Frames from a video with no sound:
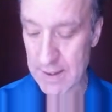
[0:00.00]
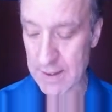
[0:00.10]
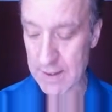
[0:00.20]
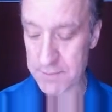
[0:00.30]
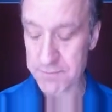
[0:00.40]

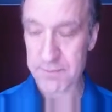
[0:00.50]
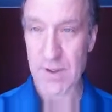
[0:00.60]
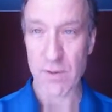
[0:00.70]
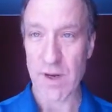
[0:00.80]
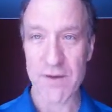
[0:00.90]
Um,
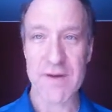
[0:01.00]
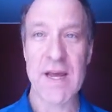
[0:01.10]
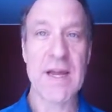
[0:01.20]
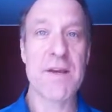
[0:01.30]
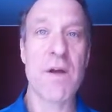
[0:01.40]
you don't have to
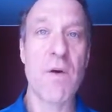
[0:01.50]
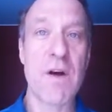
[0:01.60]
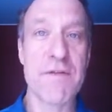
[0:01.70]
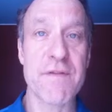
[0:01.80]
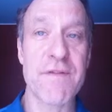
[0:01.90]
hate to go
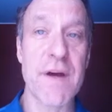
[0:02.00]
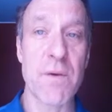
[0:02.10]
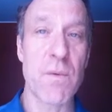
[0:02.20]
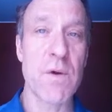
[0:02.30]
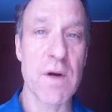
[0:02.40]
off and
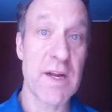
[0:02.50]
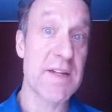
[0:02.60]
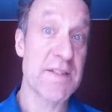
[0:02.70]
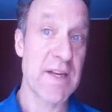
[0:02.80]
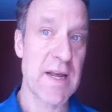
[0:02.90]
fight a war
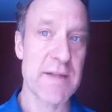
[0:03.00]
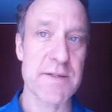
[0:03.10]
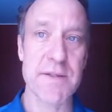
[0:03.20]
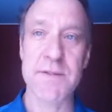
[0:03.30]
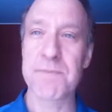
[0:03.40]
against the
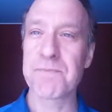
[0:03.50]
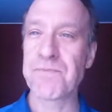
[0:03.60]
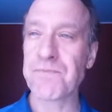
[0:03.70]
Nazis.